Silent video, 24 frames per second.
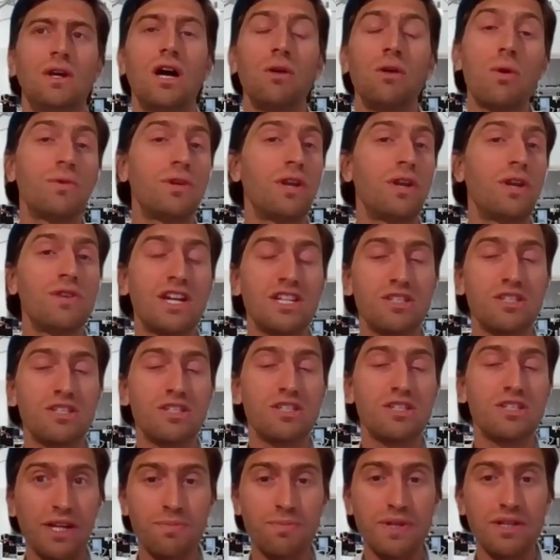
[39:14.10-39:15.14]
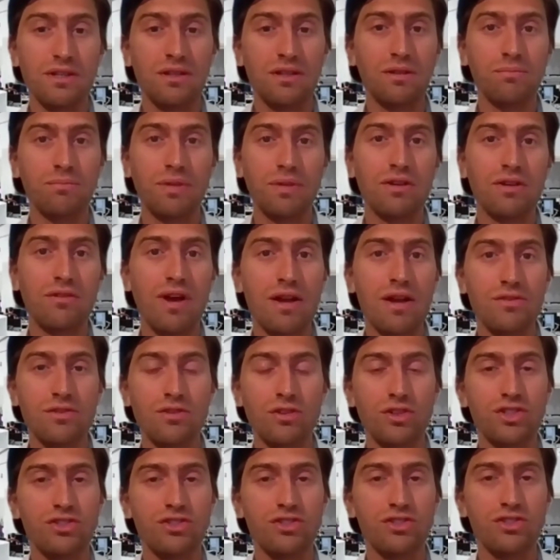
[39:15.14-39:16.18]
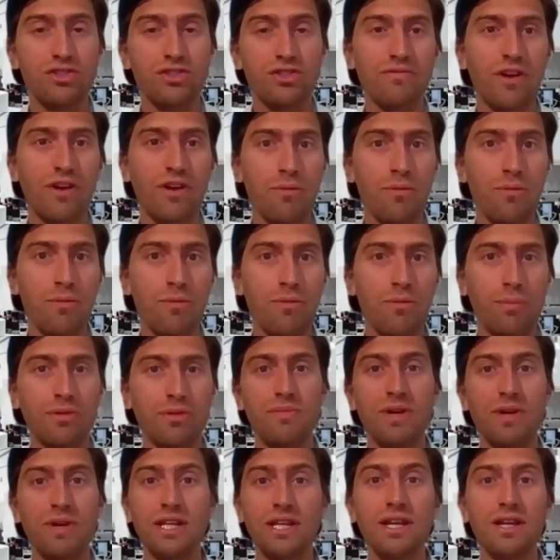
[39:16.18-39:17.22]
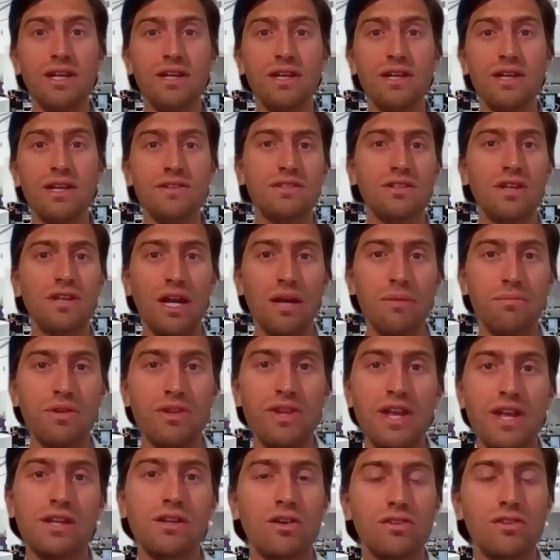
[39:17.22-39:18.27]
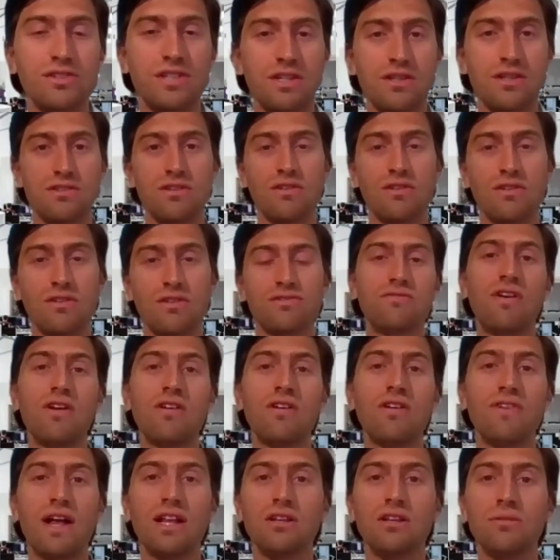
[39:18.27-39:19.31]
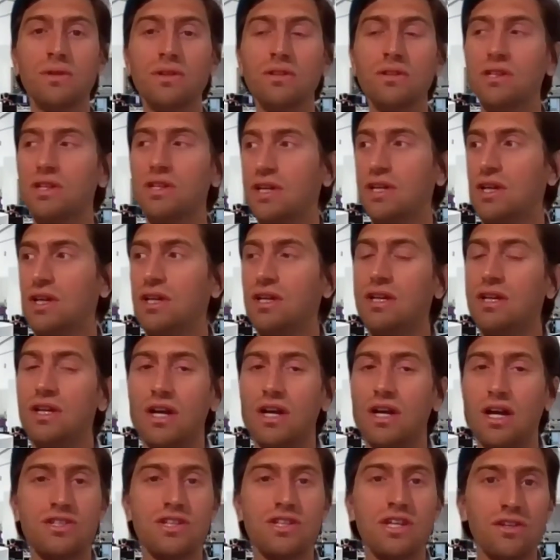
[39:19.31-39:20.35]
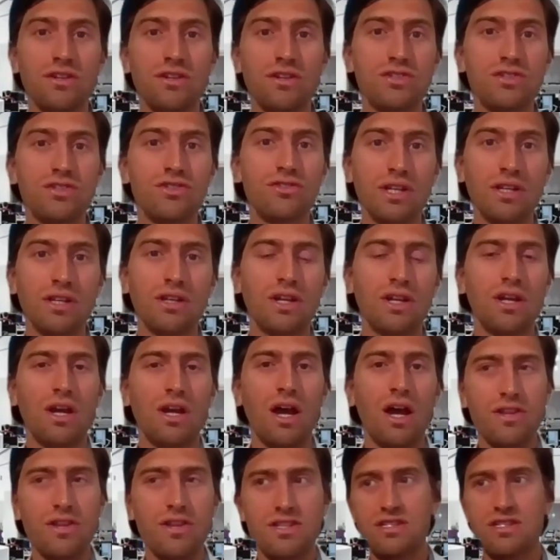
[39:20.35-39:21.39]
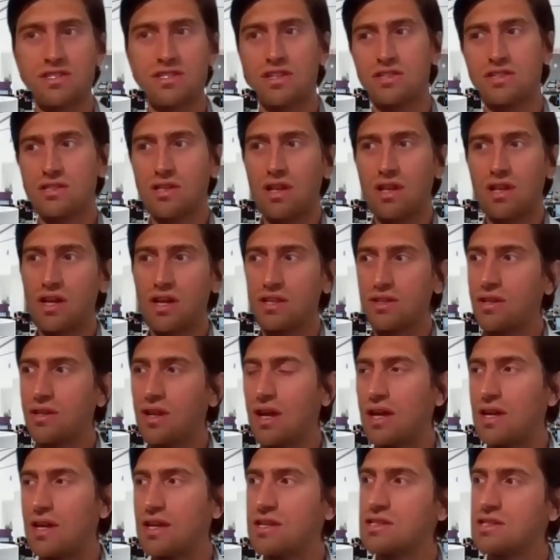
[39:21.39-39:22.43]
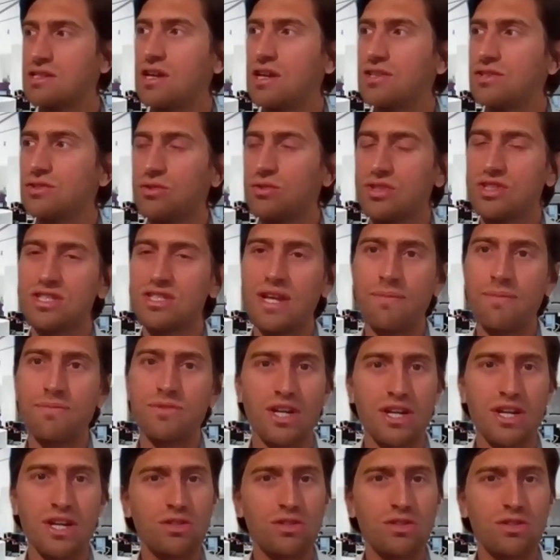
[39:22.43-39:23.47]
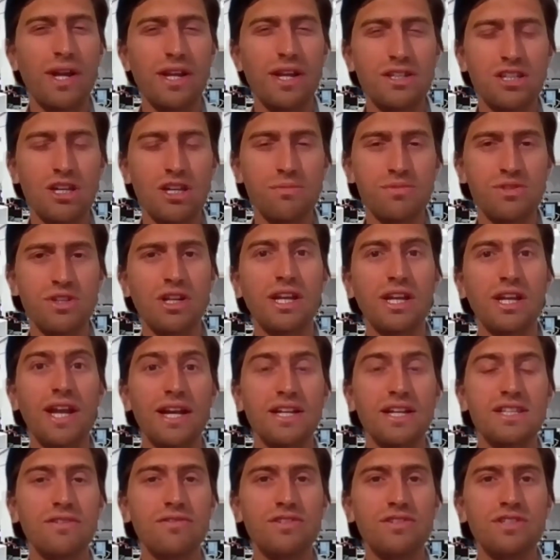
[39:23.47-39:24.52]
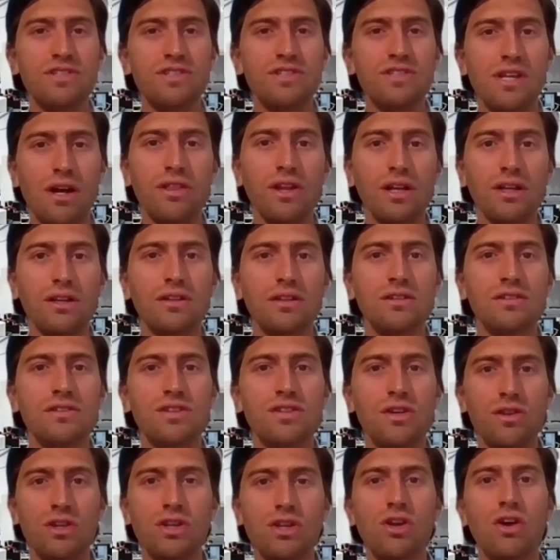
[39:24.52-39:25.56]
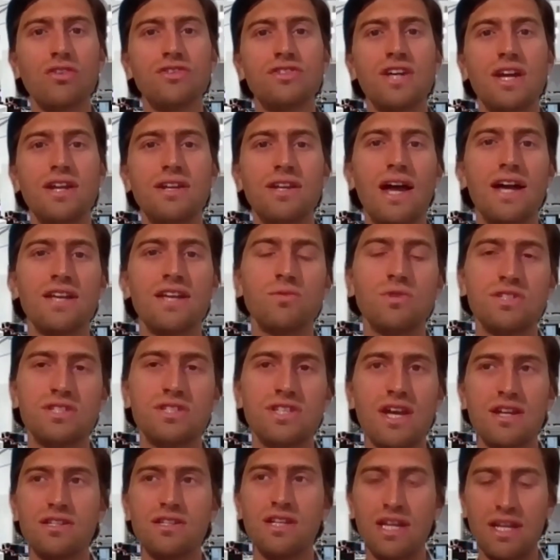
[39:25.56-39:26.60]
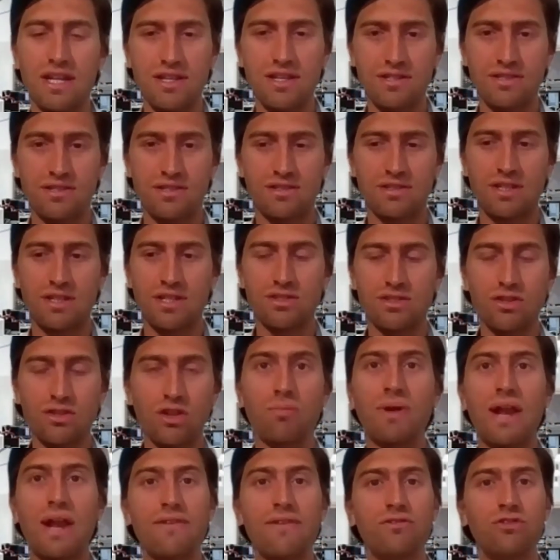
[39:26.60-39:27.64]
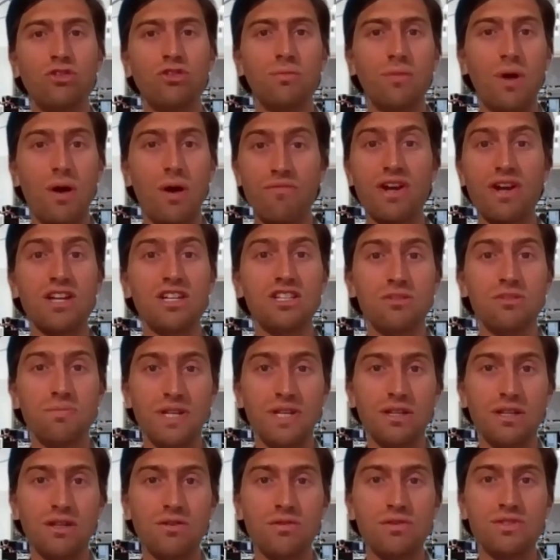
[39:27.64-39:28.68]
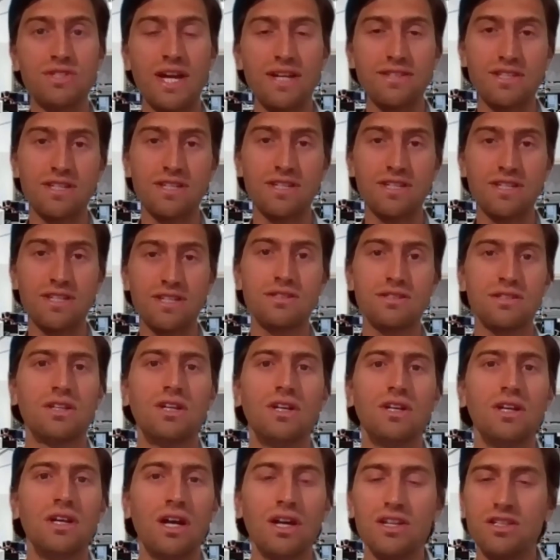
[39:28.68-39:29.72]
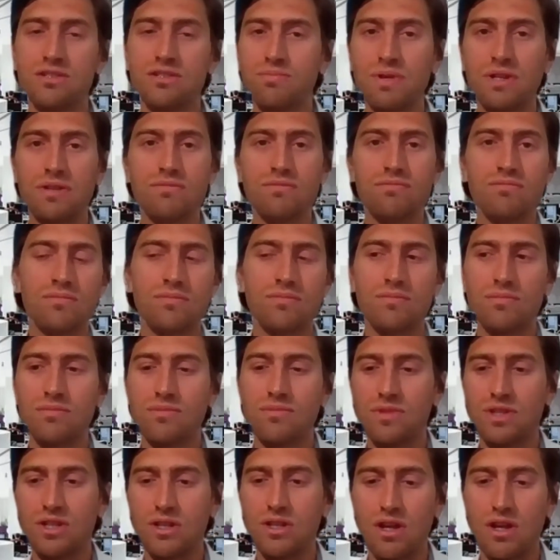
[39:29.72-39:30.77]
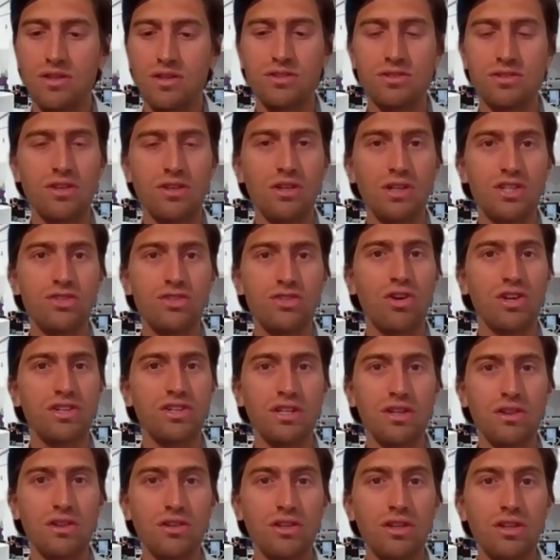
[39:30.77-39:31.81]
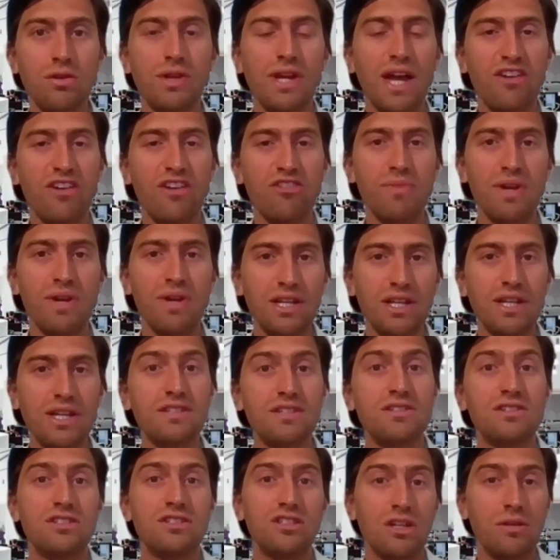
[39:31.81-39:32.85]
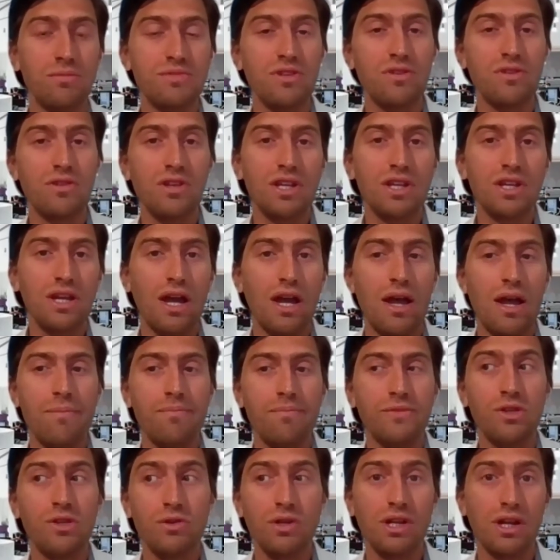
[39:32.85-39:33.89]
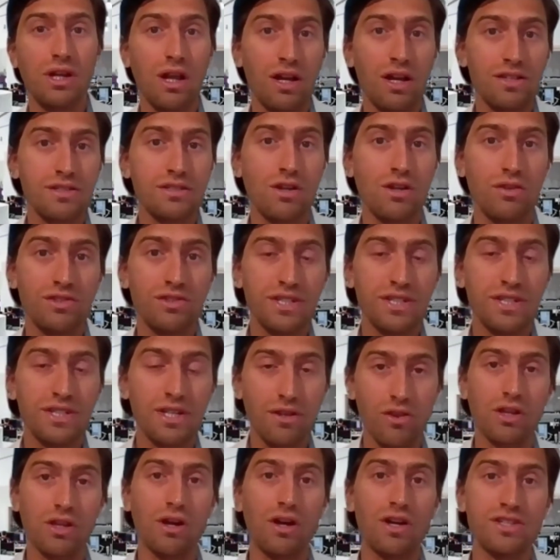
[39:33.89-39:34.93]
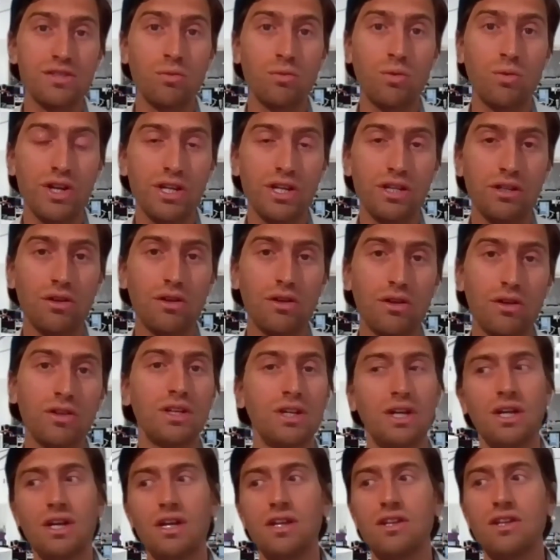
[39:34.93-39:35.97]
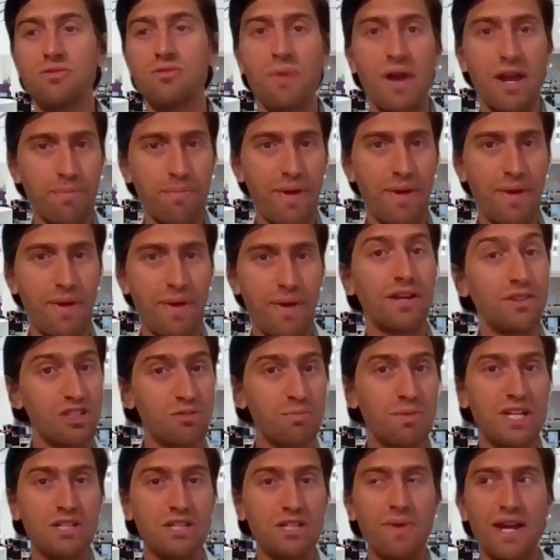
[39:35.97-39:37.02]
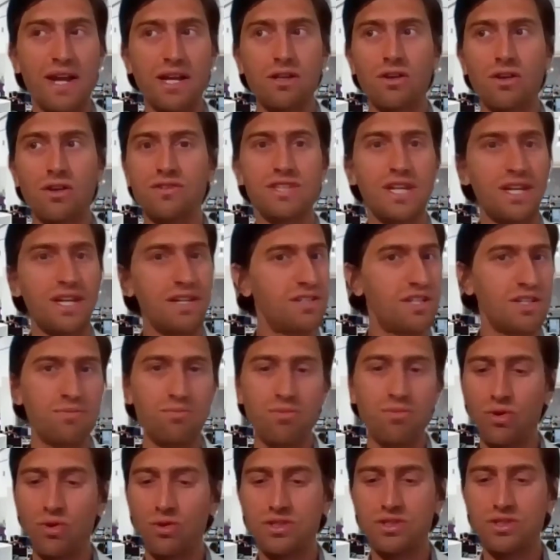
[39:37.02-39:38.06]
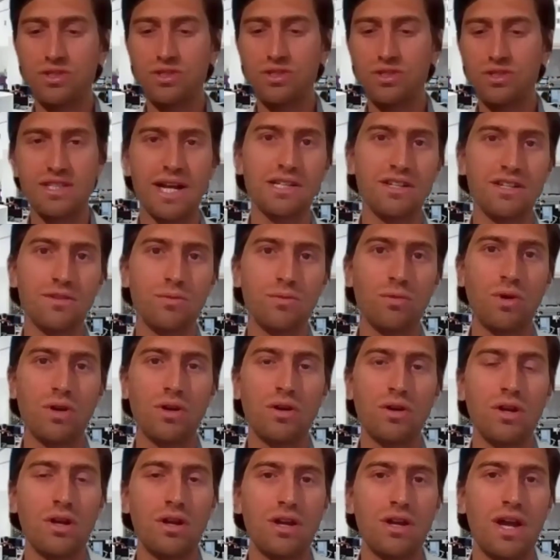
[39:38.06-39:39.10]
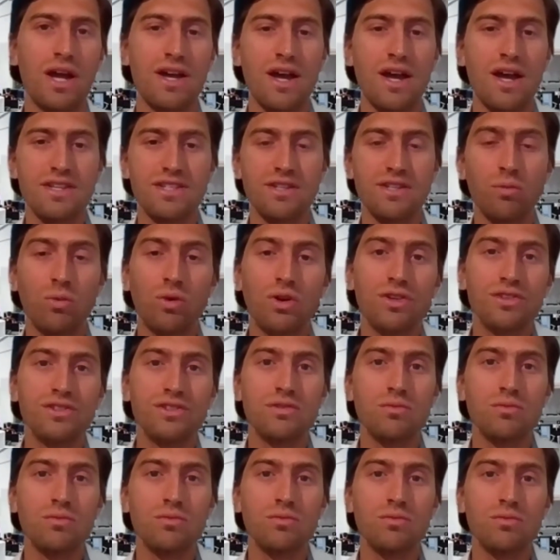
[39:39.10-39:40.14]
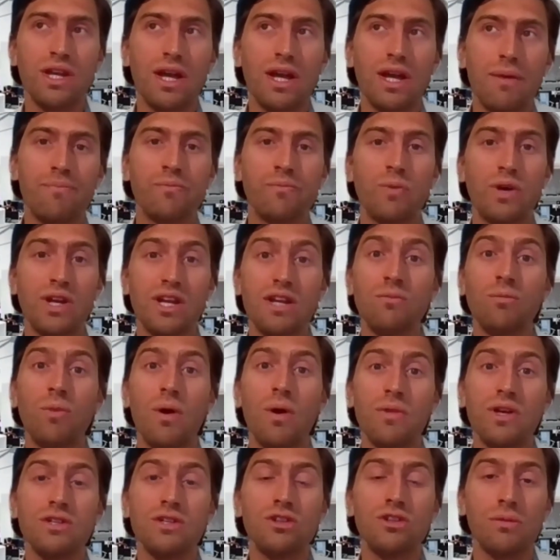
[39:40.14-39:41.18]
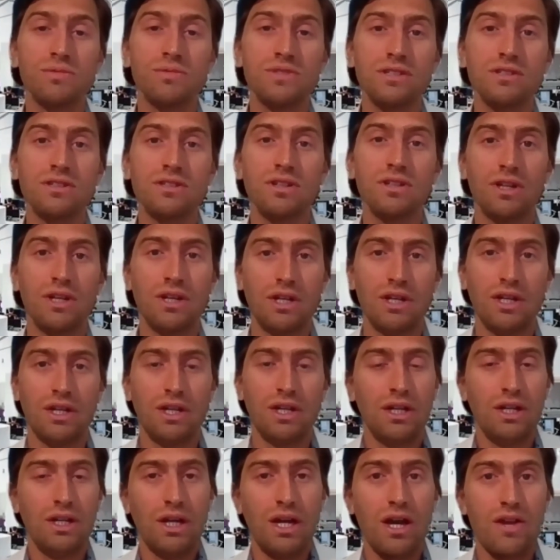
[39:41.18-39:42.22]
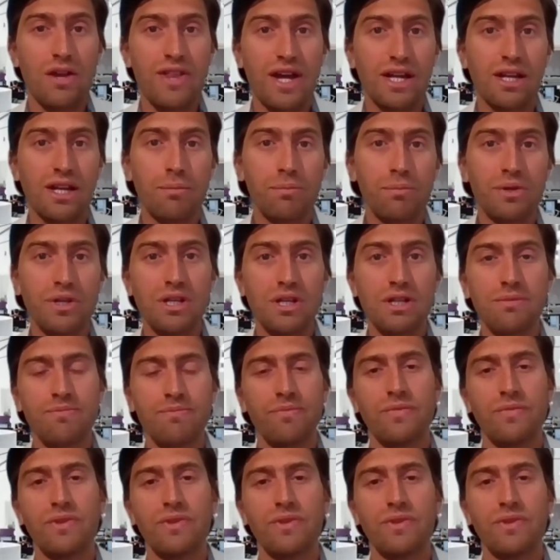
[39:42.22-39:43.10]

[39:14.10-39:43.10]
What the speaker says: Well, we know NatSpec has been around in Australia and very popular for many years, and their content is obviously very valuable to the industry. This is a slight sort of step change away in terms of the connectivity, I think. So the content, as we said, is on the platform and ready to be used as is. And it's been, you know, certainly trusted in the UK for many years in terms of the uniclass content that the guys are working on. The spec pack and the speed spec content is brought in exactly as it was when we adopted that company.